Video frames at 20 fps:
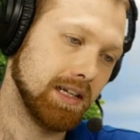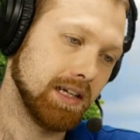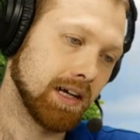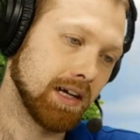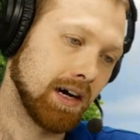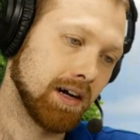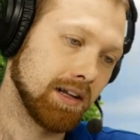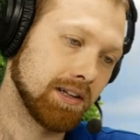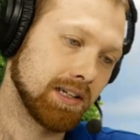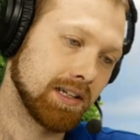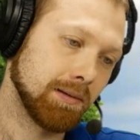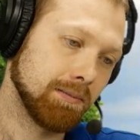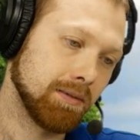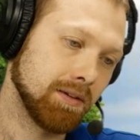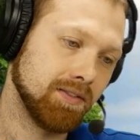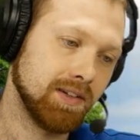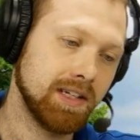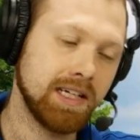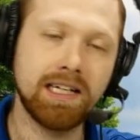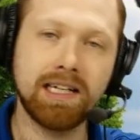concept
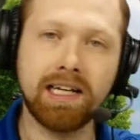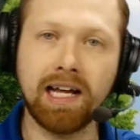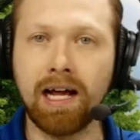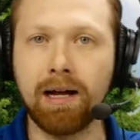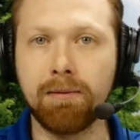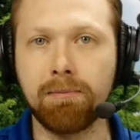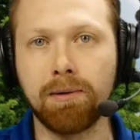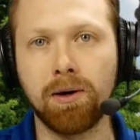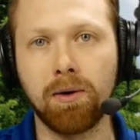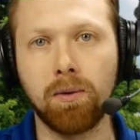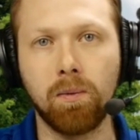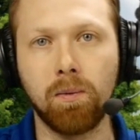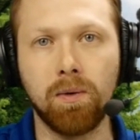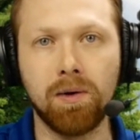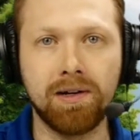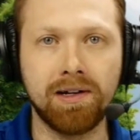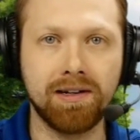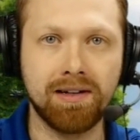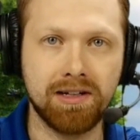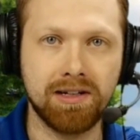of D-Day, but it
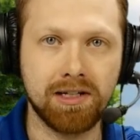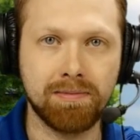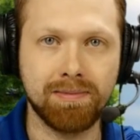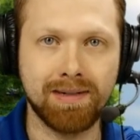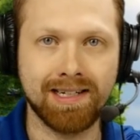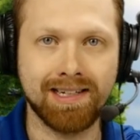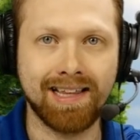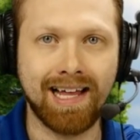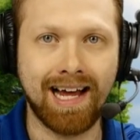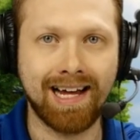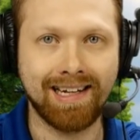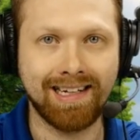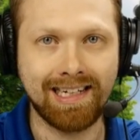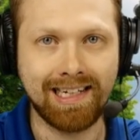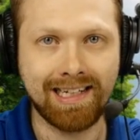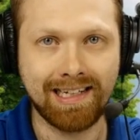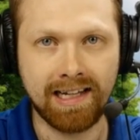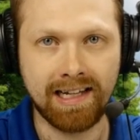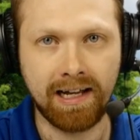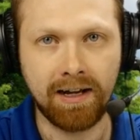would dismiss that
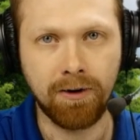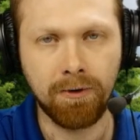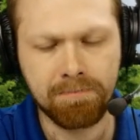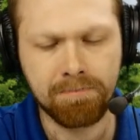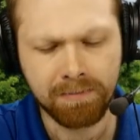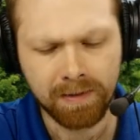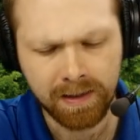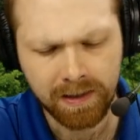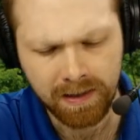detail.